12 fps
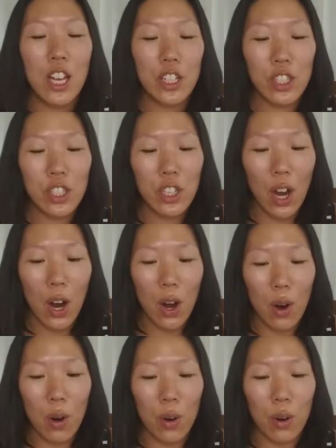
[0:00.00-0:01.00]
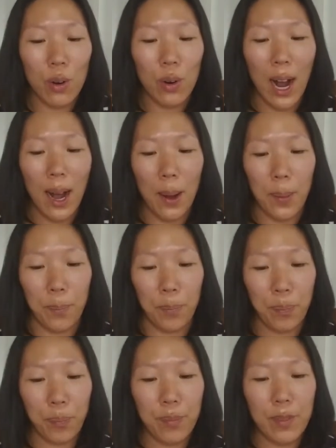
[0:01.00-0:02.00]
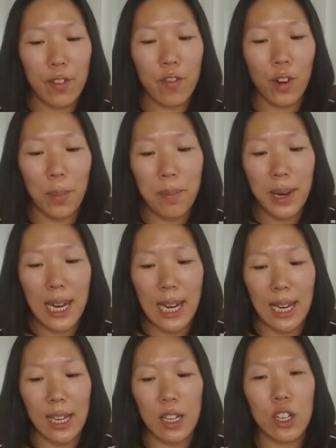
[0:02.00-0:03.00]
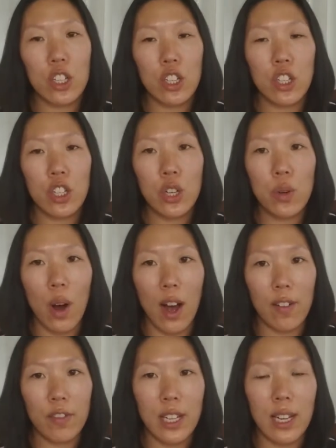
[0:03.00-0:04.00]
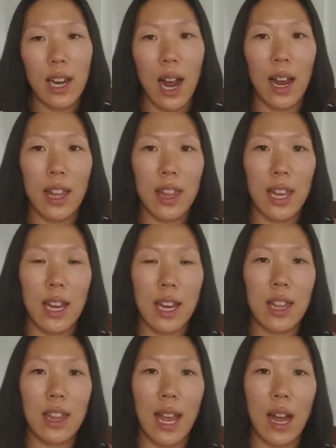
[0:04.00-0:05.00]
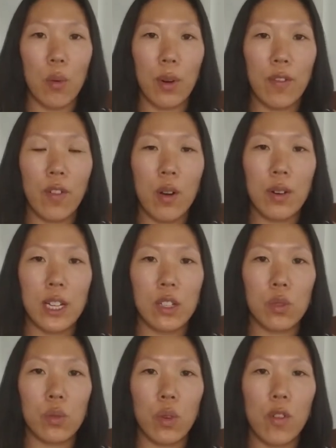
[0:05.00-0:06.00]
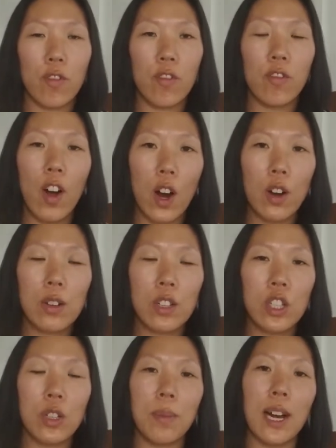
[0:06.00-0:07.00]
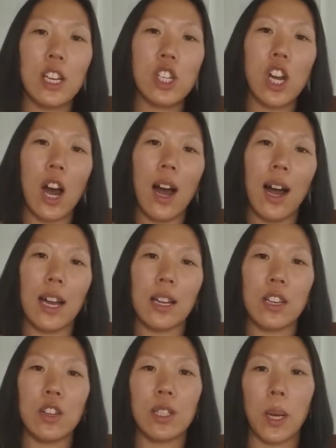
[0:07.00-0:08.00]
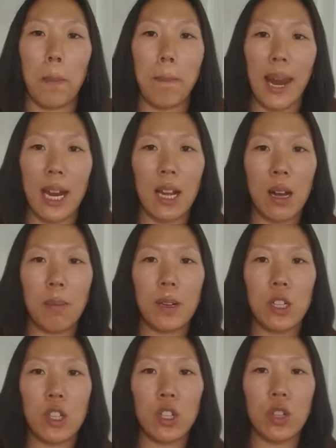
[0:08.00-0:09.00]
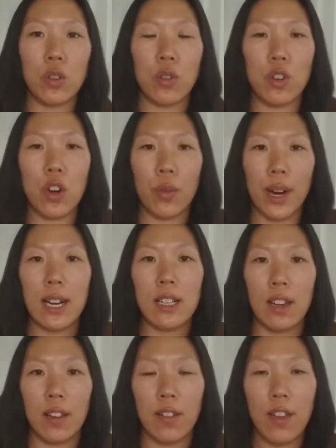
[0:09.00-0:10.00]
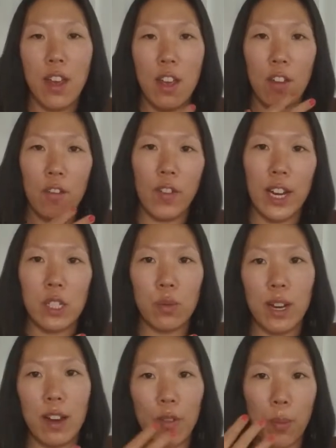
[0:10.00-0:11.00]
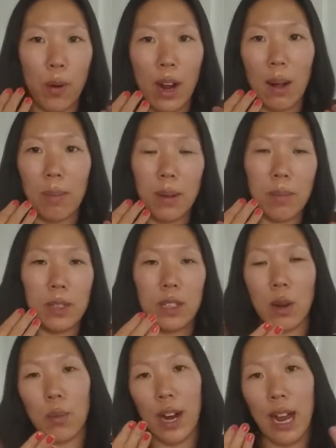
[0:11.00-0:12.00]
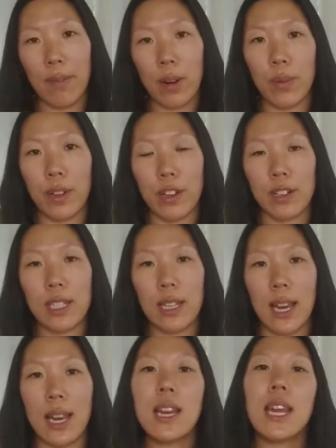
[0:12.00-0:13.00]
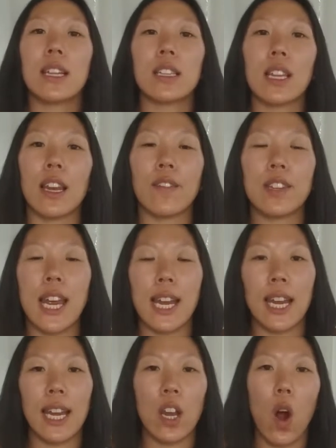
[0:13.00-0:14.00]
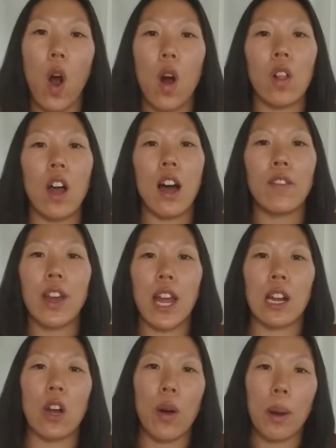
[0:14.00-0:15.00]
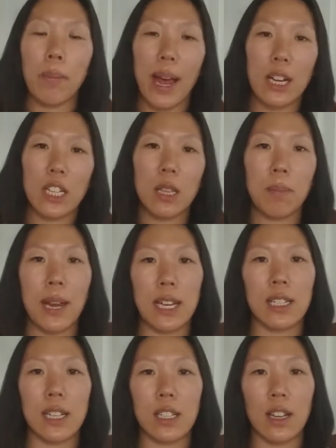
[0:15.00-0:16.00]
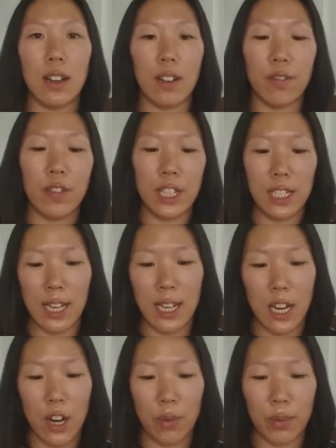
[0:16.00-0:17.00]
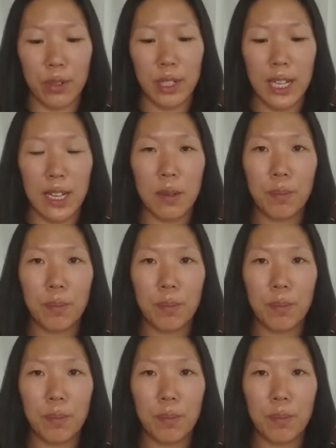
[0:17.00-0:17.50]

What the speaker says: So for me, too often I think that we focus far too much on using makeup to correct and fix whatever problems that we're having with our skin instead of taking it all off and going back to the basics of the skincare routine.